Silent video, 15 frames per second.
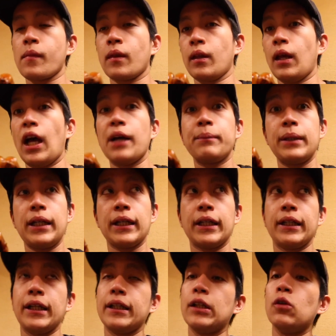I bet I can
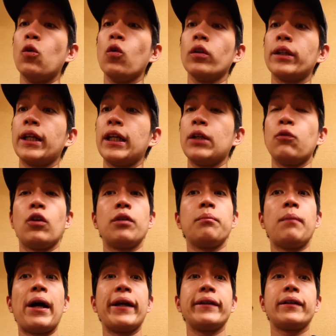eat the whole thing in one
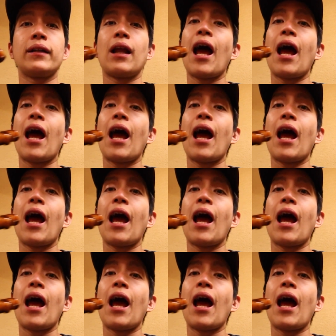bite.